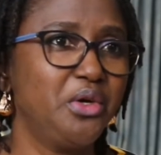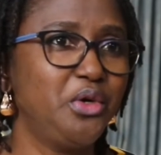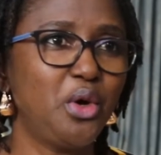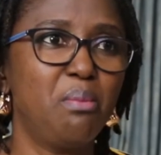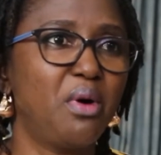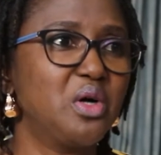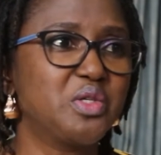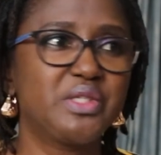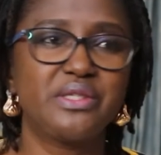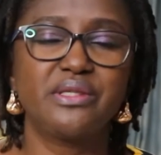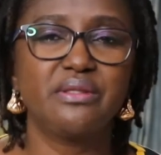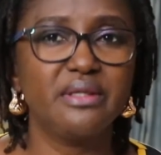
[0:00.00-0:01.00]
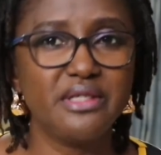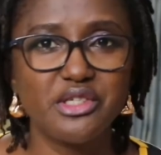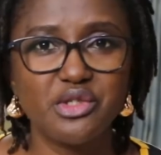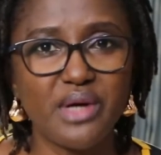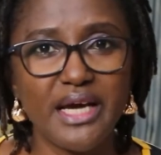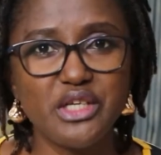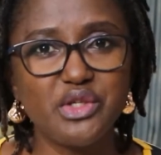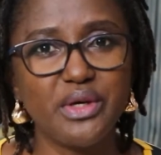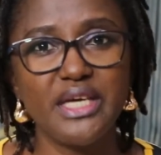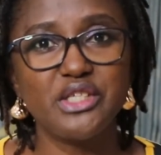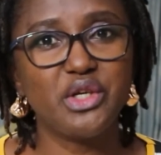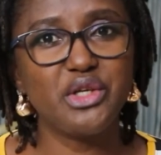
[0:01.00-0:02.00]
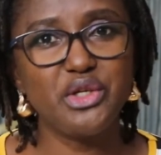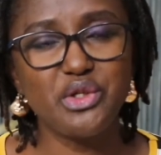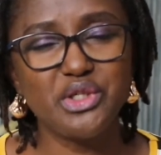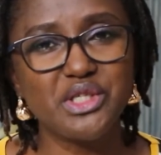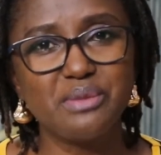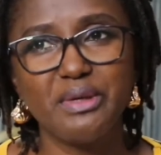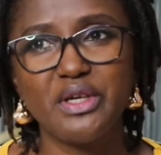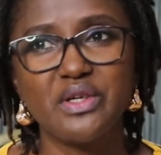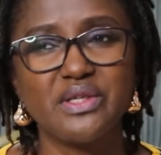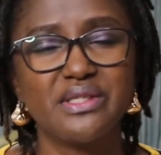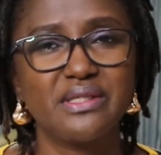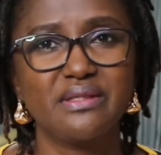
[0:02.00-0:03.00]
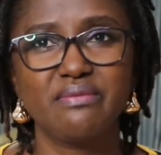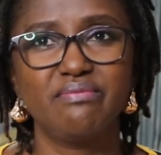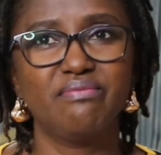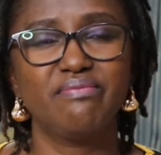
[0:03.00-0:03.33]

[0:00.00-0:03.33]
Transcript: your boss is trying to hit on you just because